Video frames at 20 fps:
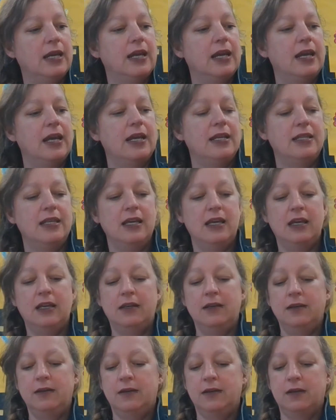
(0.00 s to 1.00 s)
And
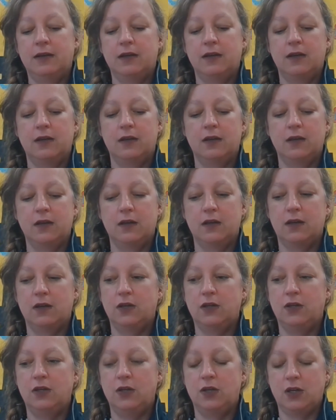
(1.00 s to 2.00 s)
then
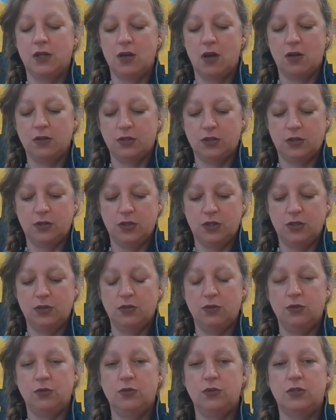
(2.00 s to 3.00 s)
you can also
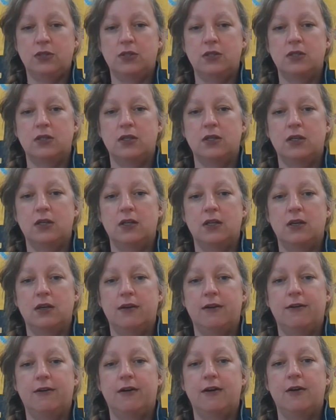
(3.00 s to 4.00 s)
use,
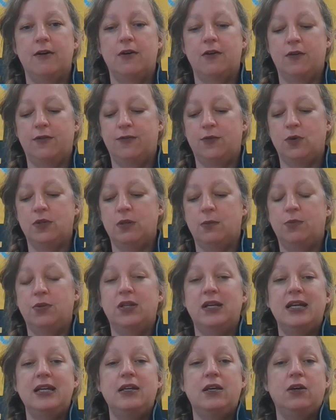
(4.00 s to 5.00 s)
for the
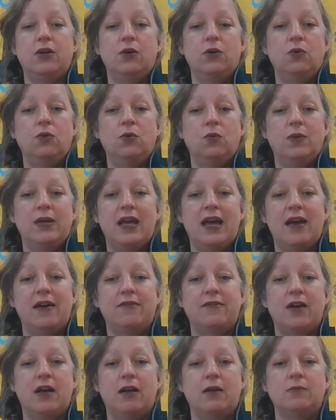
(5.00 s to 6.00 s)
Play-Doh, we
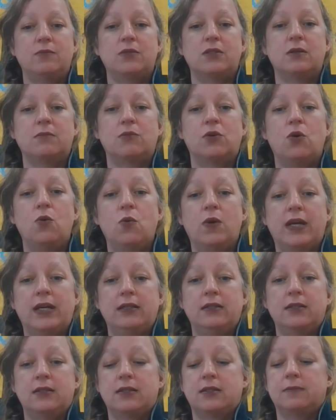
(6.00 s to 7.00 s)
have some
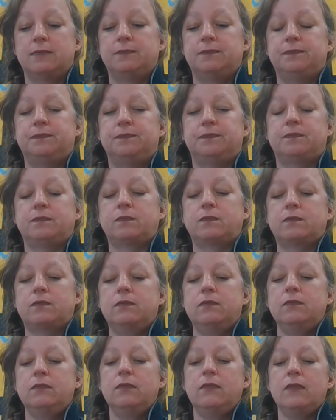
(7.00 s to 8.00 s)
coins,
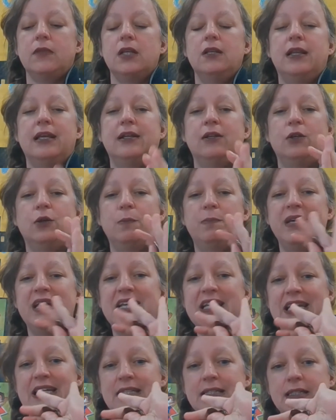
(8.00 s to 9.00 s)
like little
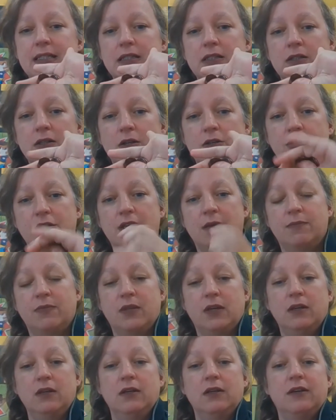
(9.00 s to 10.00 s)
pennies or
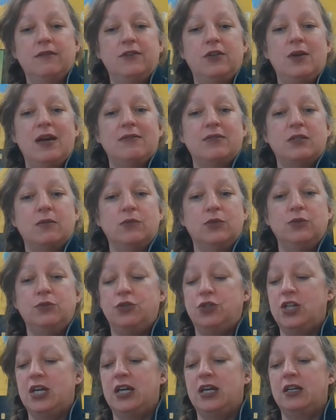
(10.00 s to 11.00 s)
something. If you have some loose
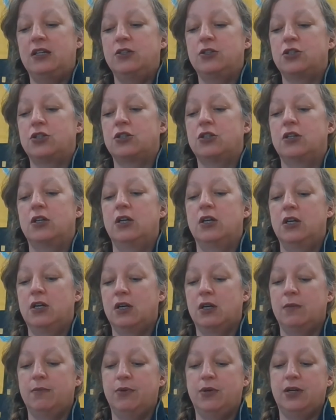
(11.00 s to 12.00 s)
change, you
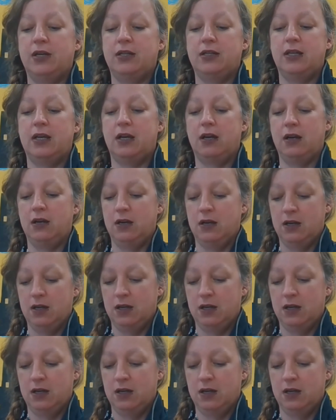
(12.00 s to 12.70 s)
can put in there.